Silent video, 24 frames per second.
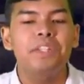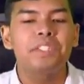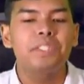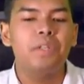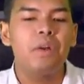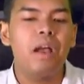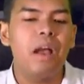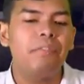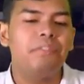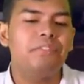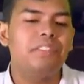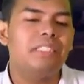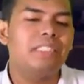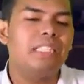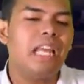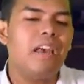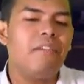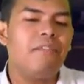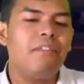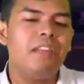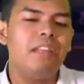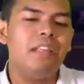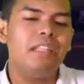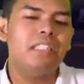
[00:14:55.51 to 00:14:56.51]
So now,
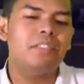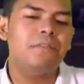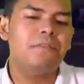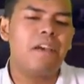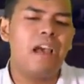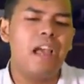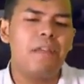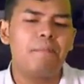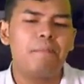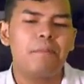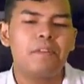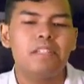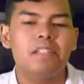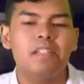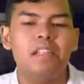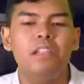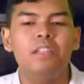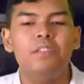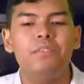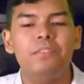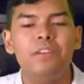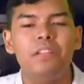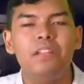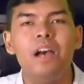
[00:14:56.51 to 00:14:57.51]
seven is five
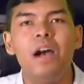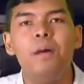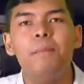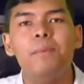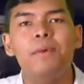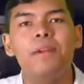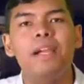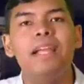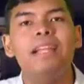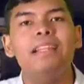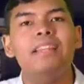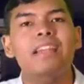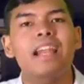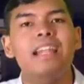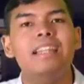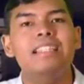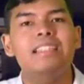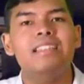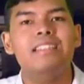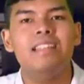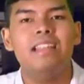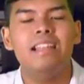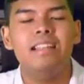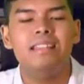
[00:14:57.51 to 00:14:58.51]
percent of a number,
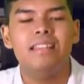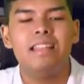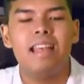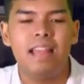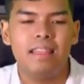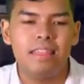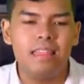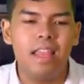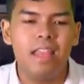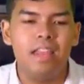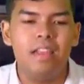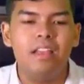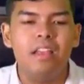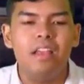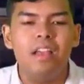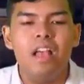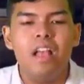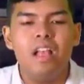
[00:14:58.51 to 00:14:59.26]
i-translate natin.